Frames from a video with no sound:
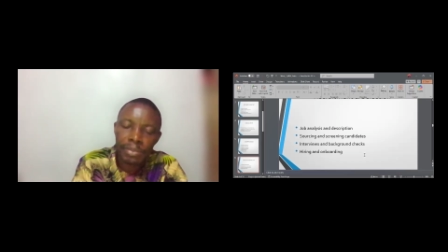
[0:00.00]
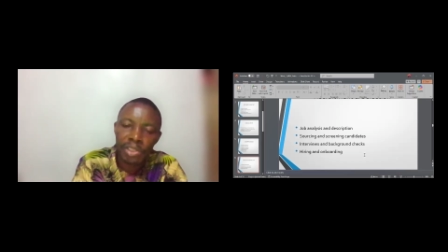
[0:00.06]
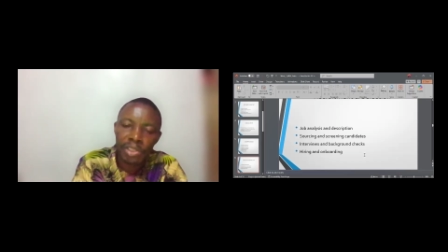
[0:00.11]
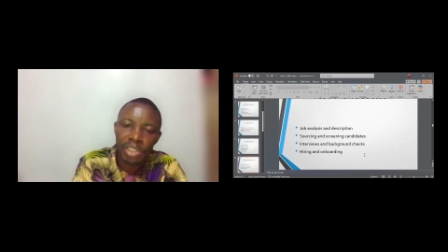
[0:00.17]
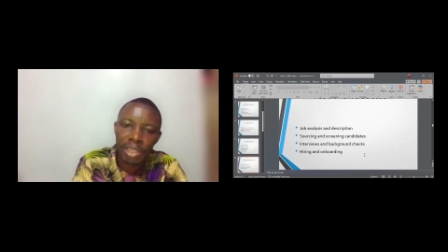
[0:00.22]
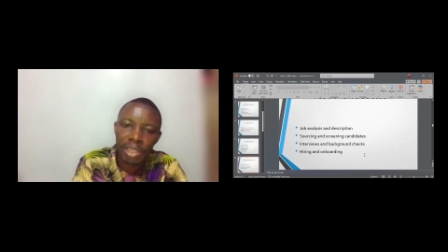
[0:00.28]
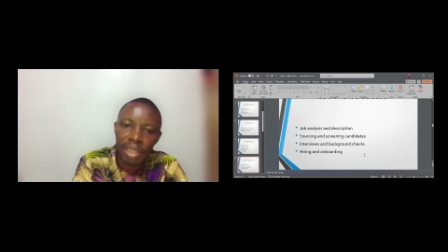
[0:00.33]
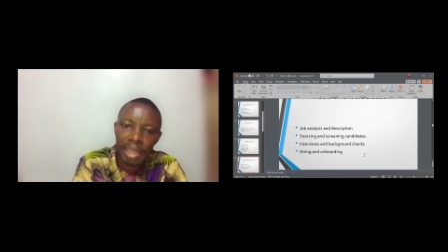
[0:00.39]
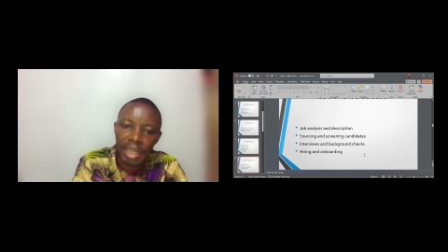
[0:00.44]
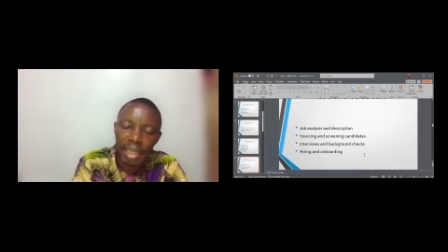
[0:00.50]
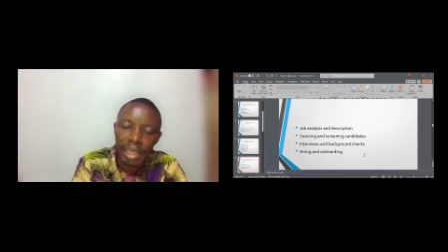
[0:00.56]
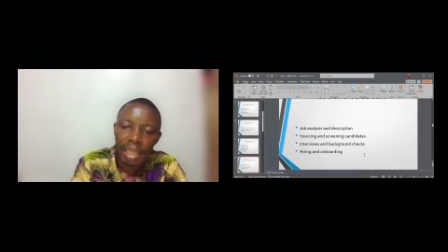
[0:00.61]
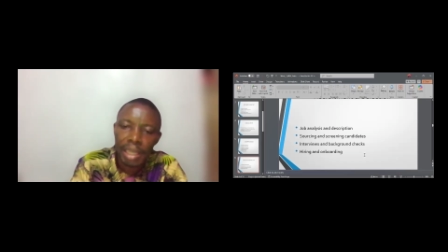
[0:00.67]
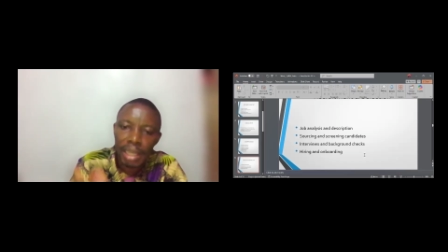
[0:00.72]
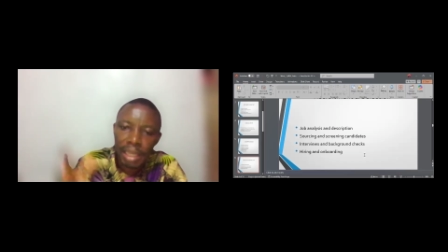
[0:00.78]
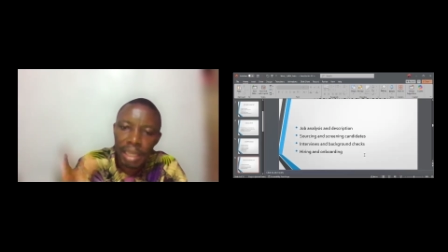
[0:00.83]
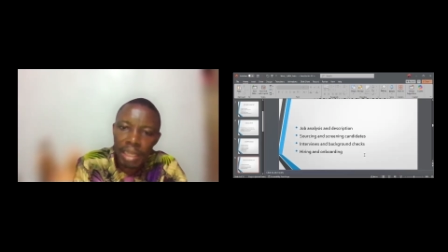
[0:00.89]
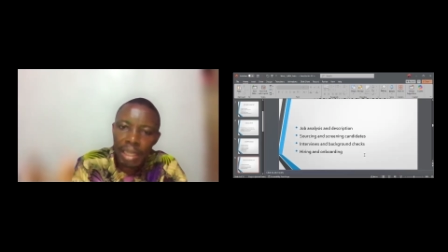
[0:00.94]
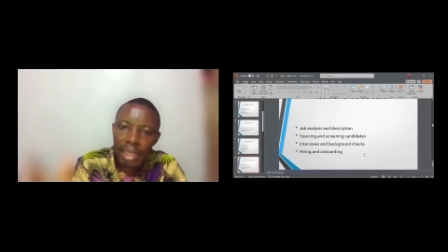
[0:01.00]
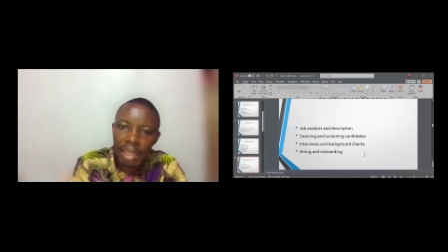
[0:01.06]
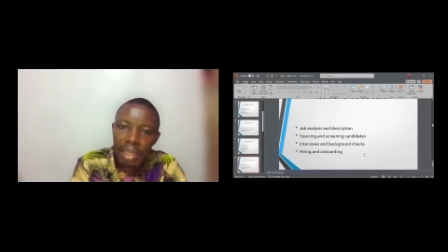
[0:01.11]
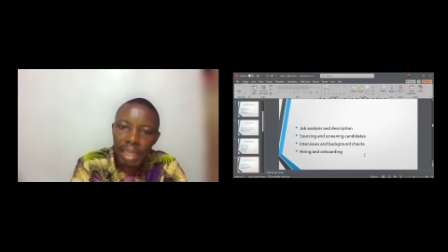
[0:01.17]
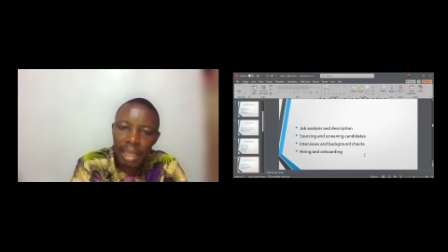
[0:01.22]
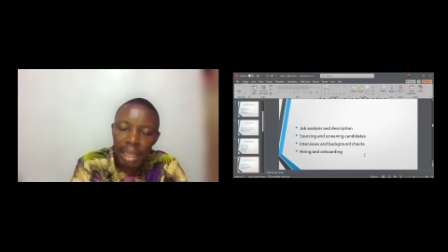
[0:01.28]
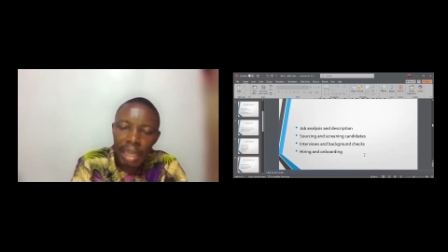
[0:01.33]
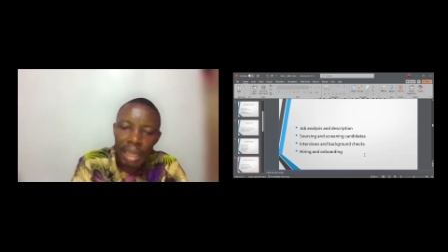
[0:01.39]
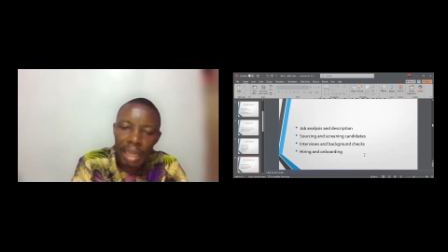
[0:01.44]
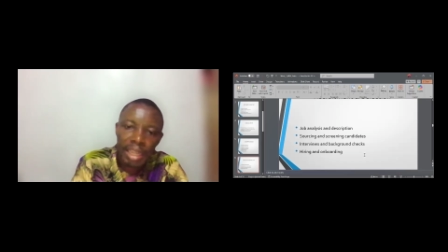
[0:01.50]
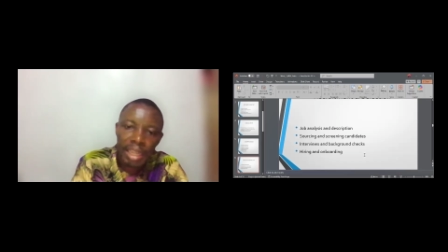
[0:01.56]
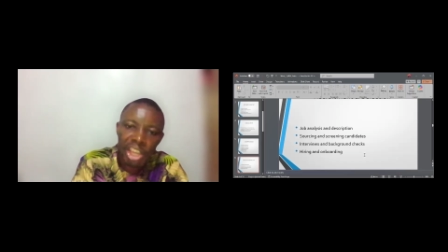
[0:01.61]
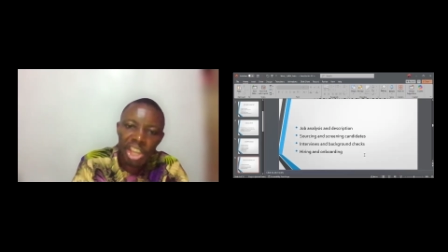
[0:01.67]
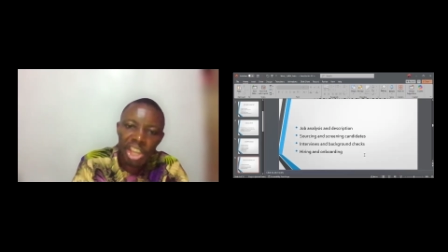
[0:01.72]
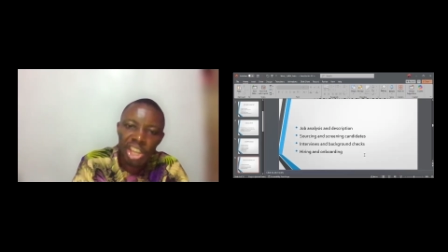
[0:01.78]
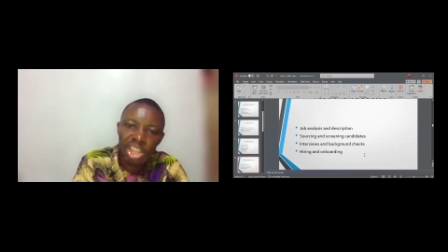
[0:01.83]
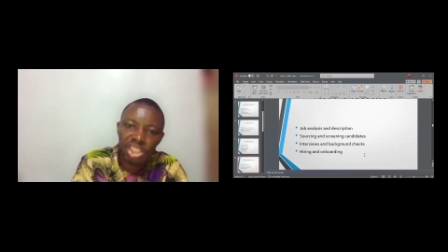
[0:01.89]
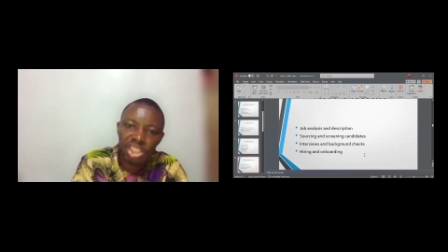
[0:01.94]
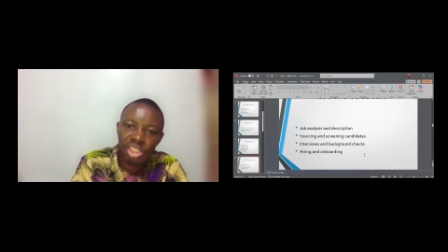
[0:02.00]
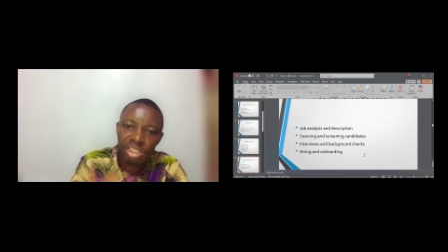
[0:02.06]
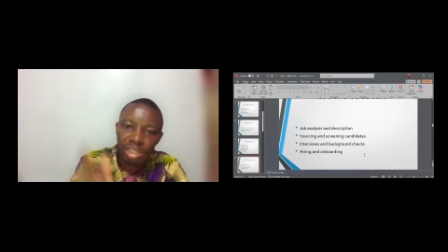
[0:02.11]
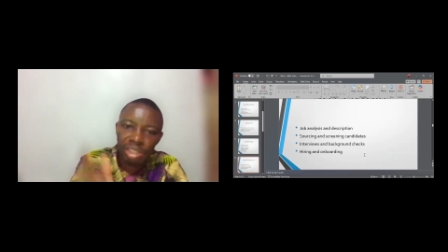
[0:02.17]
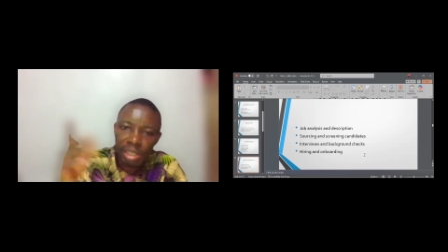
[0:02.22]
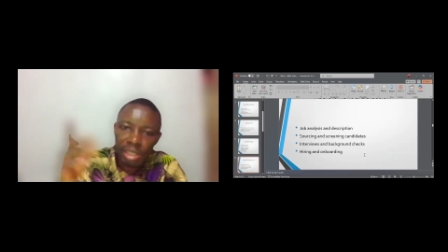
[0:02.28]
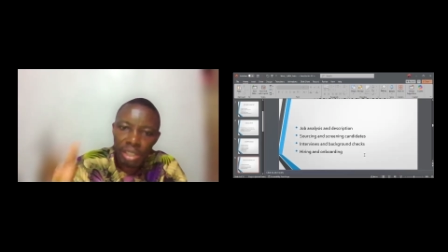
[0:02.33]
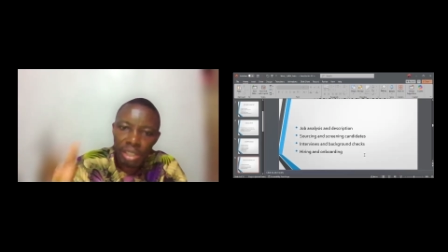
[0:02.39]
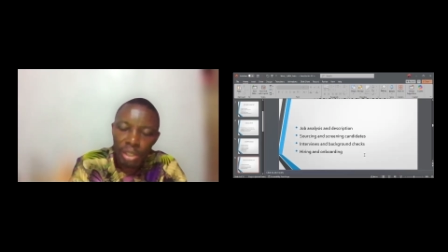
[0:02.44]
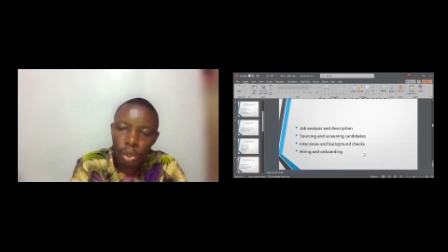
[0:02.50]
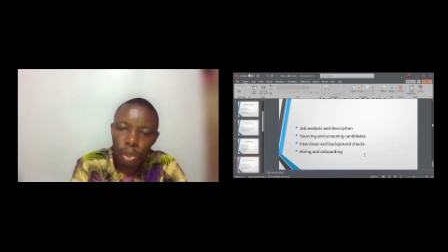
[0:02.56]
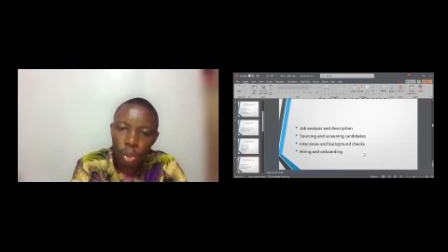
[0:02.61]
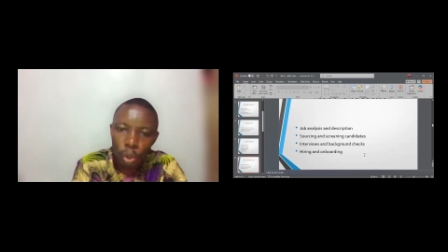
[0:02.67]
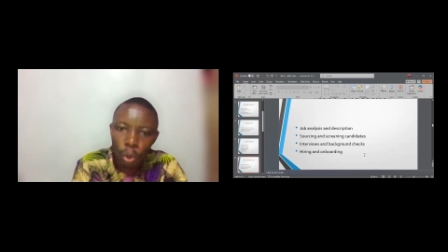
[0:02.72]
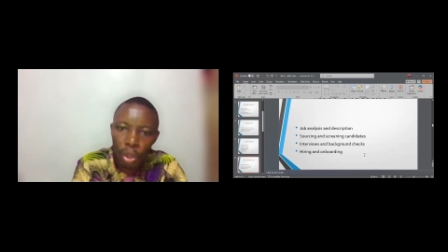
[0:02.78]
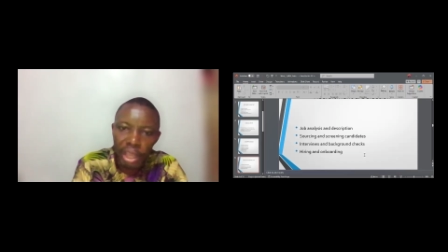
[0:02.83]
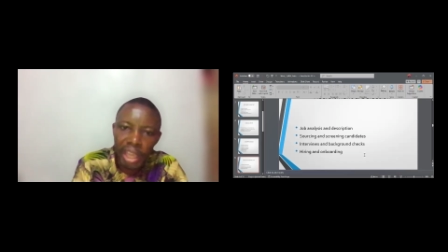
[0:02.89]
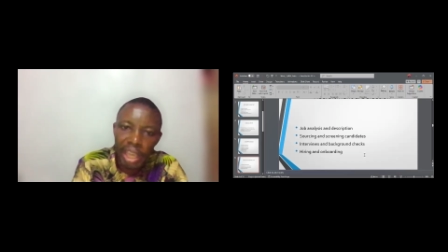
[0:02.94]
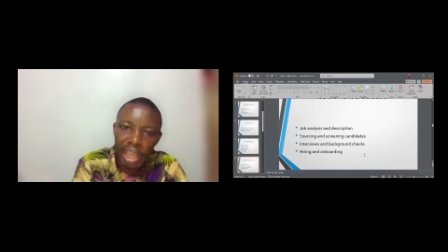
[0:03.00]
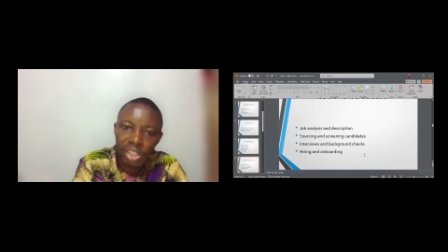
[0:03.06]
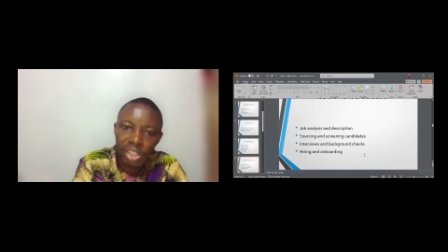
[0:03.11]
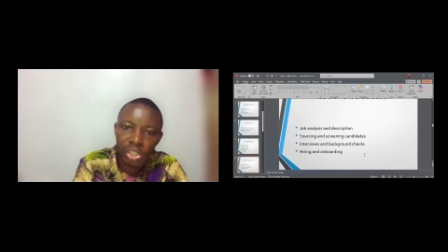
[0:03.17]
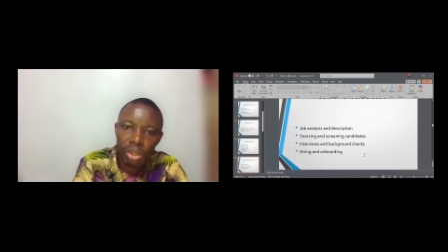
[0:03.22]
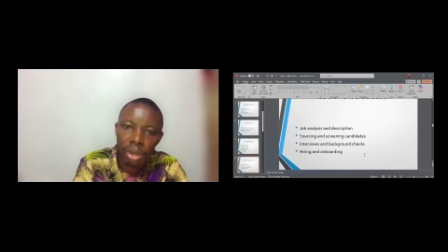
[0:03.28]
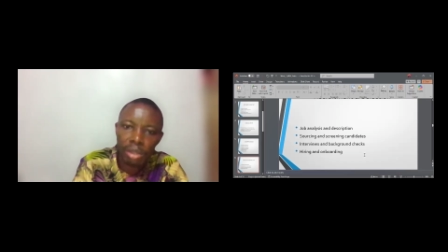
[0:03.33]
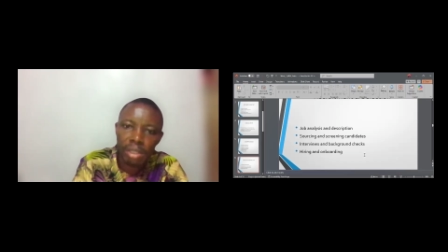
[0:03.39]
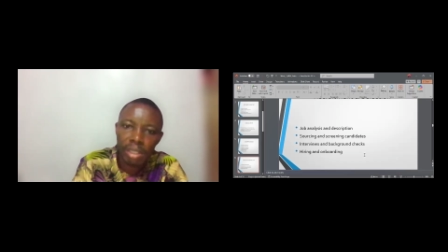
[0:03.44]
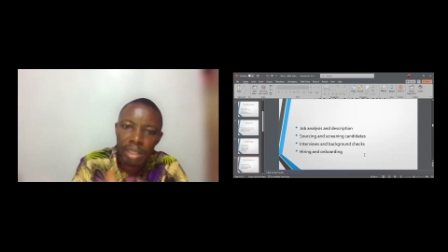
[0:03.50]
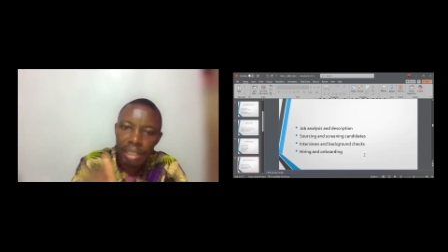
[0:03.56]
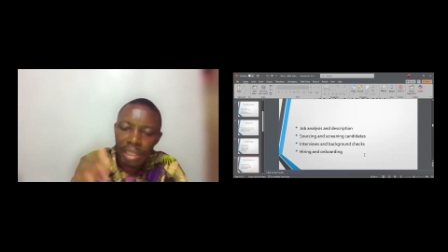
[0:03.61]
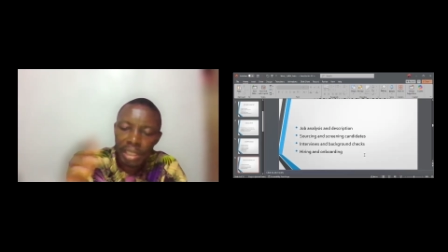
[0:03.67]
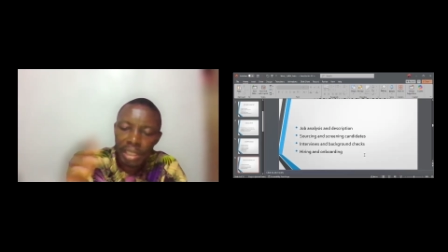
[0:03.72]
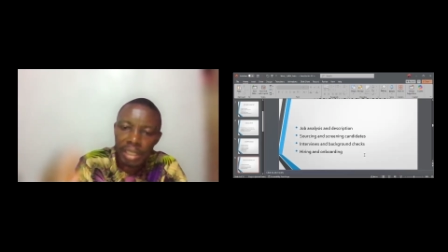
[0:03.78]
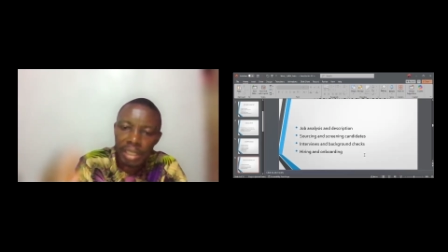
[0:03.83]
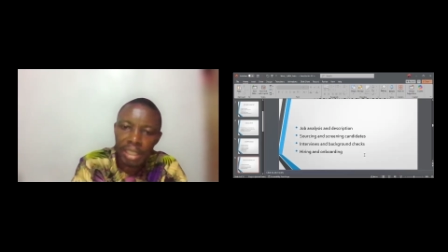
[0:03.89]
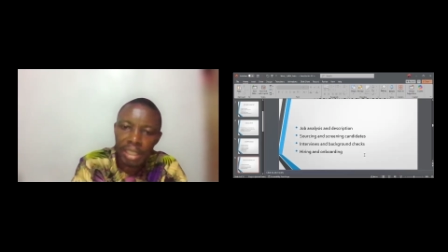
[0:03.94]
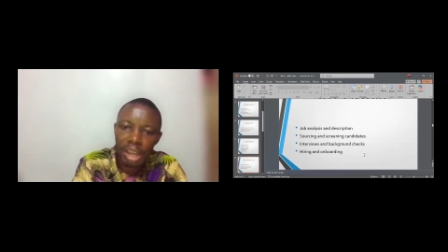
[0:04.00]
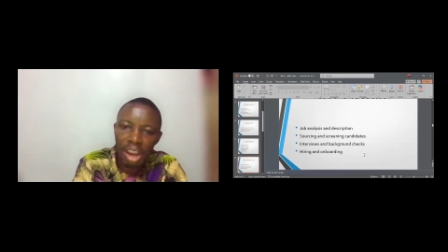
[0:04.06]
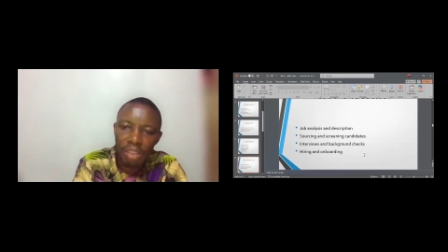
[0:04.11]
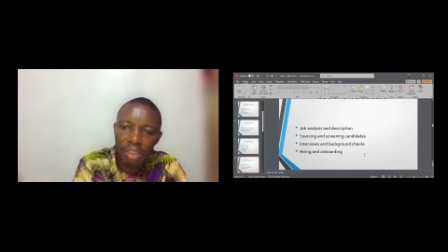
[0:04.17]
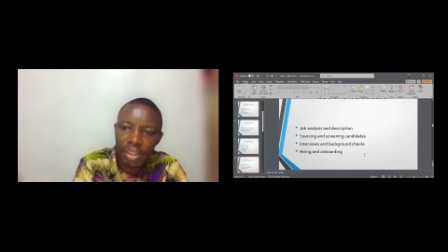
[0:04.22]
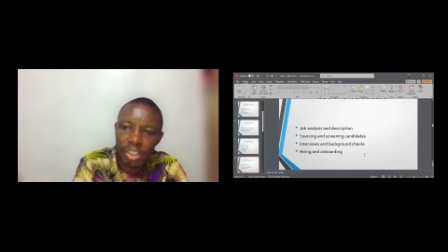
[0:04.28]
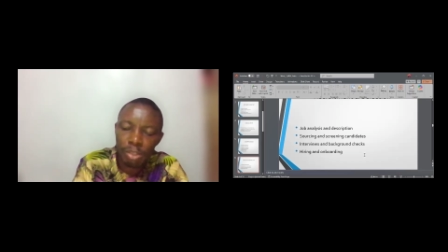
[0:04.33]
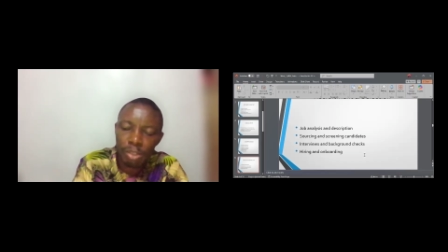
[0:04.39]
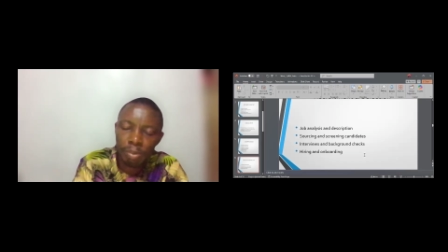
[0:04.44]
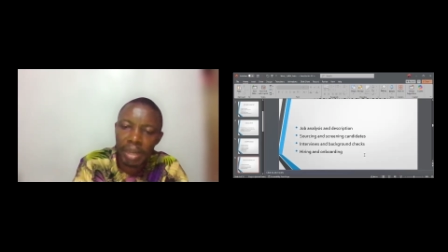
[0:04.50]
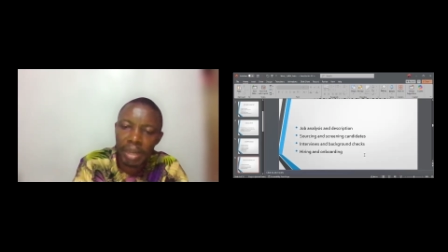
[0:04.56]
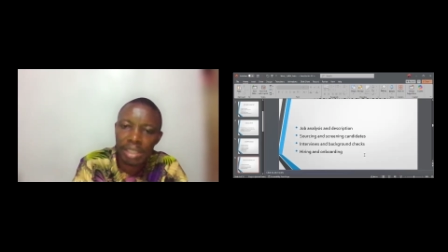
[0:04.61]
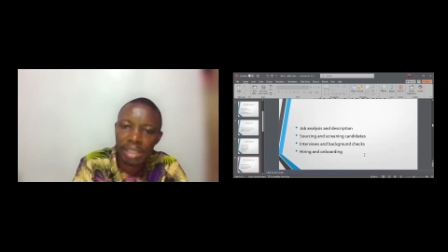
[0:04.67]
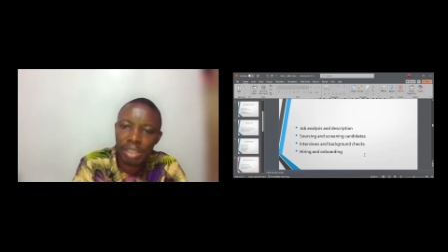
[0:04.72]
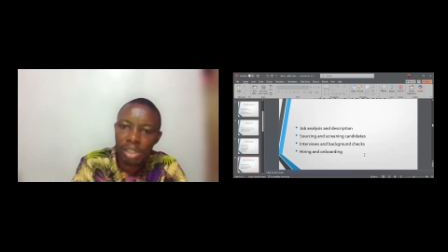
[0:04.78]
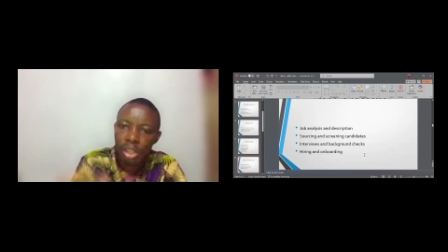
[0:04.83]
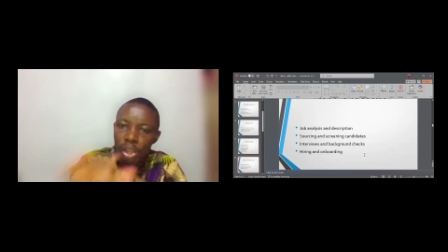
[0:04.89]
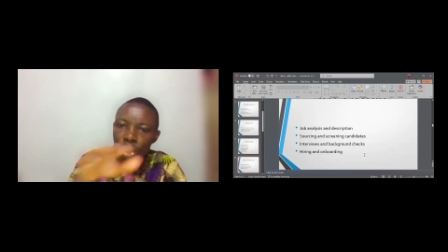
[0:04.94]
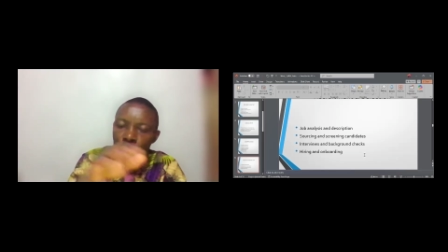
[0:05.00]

degree, age, location, year of experience.